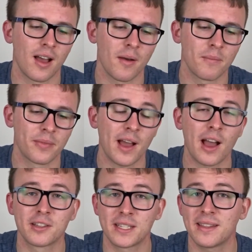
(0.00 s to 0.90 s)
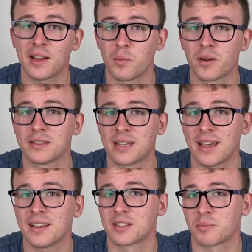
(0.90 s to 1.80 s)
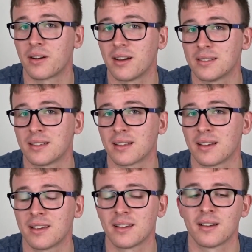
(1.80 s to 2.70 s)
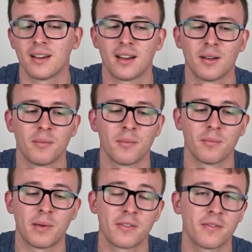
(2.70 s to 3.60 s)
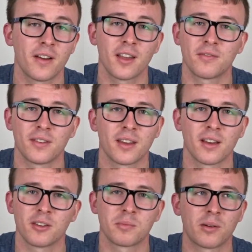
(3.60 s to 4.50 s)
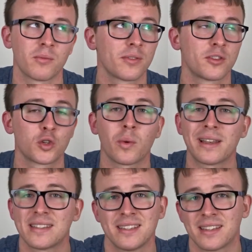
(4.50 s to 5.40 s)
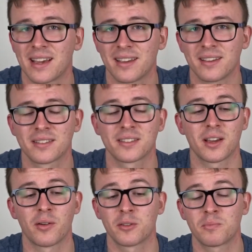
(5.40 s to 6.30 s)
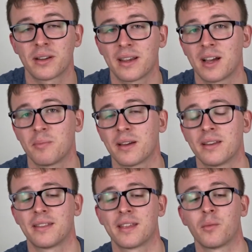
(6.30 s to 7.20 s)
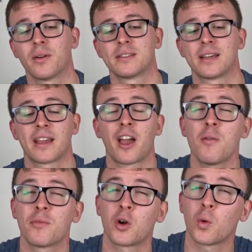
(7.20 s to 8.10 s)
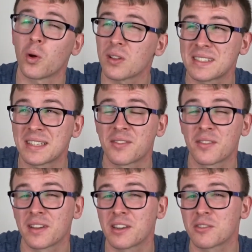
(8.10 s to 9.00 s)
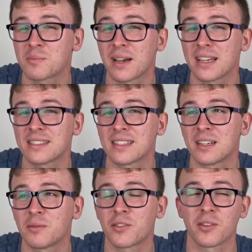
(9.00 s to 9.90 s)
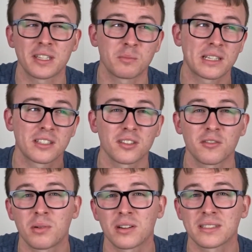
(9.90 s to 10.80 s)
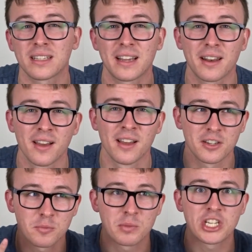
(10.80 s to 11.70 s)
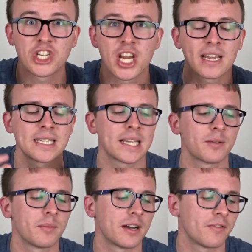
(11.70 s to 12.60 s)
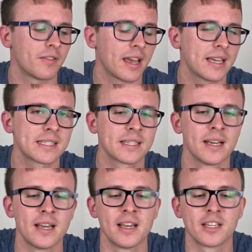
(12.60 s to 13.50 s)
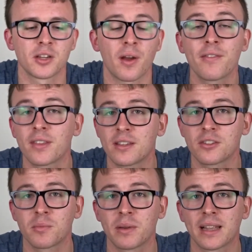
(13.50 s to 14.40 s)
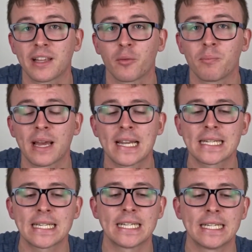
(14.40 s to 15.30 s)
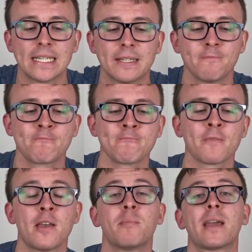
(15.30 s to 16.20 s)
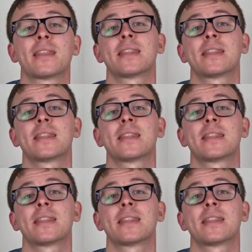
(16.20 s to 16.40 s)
that I did that in one take, surprisingly. My first video is about 20 takes, so I was pretty happy I did that in one take. I hope the quality of the video is better. We've got the big softbox lighting just projecting my face, so everything should be a little better. But yeah,